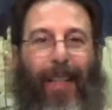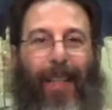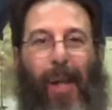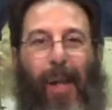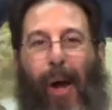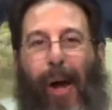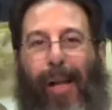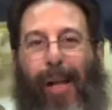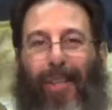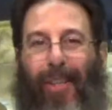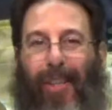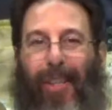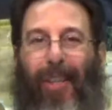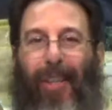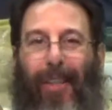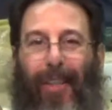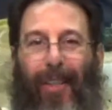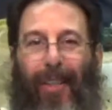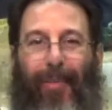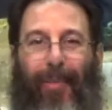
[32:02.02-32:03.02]
the law is
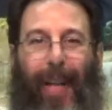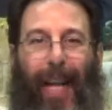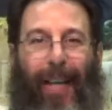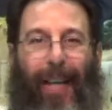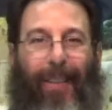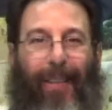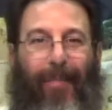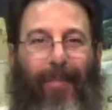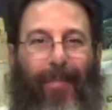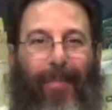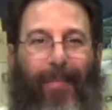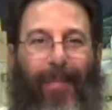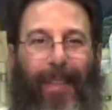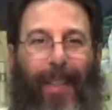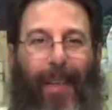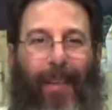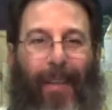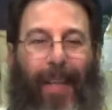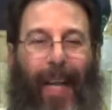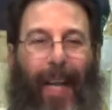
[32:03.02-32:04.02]
still in effect.
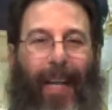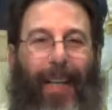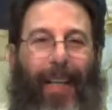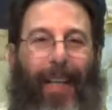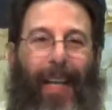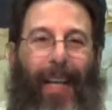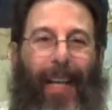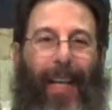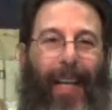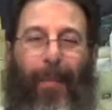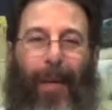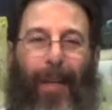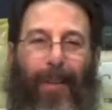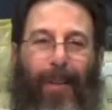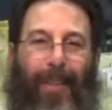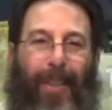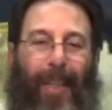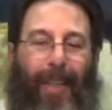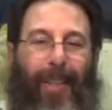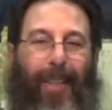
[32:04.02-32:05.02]
Okay? Anybody
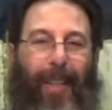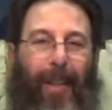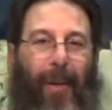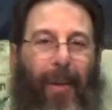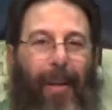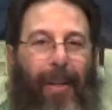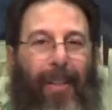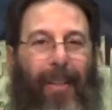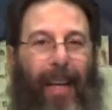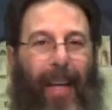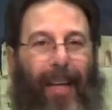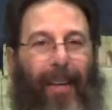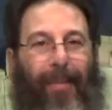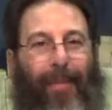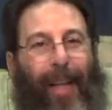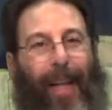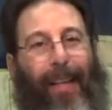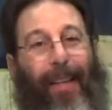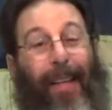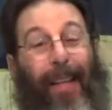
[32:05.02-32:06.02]
who says the law is not in
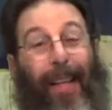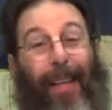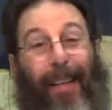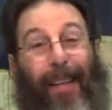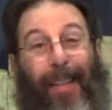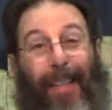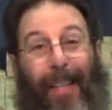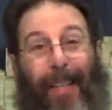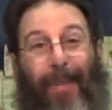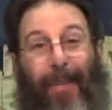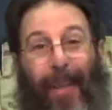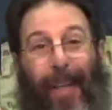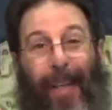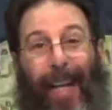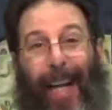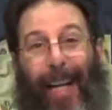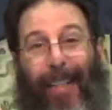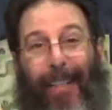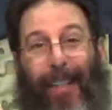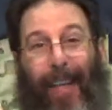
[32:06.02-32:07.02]
effect, just read
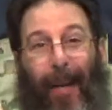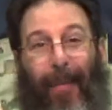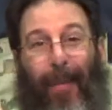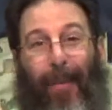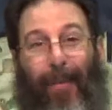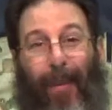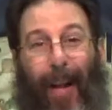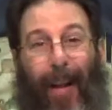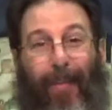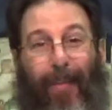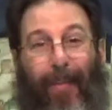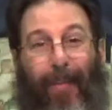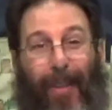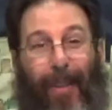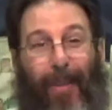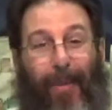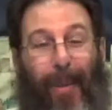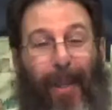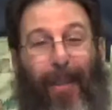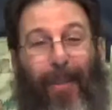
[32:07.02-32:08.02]
Acts chapter 5,
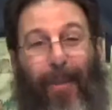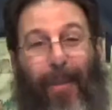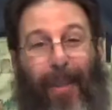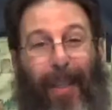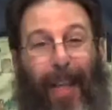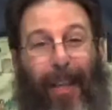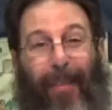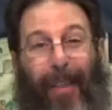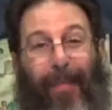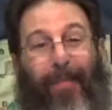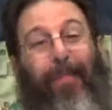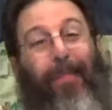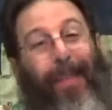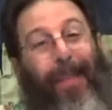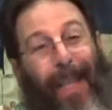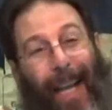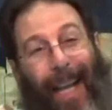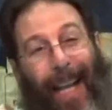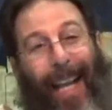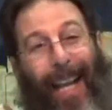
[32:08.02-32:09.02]
verses 1 through 11,
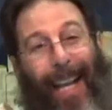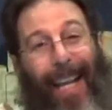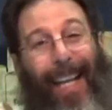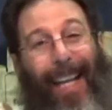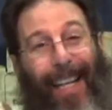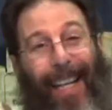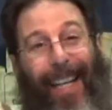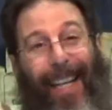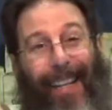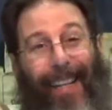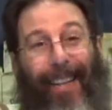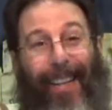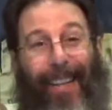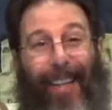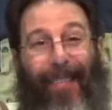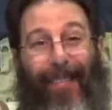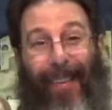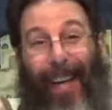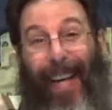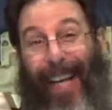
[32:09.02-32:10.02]
and you're
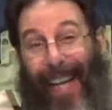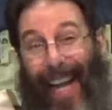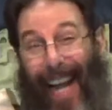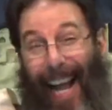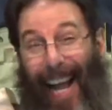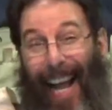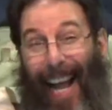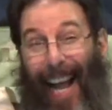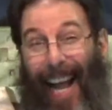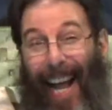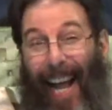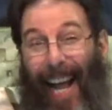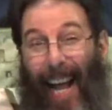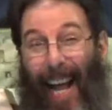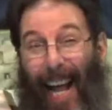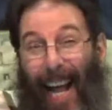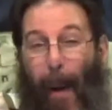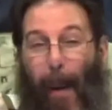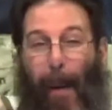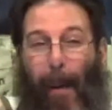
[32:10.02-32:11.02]
going to find
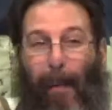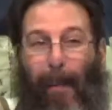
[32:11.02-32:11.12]
out.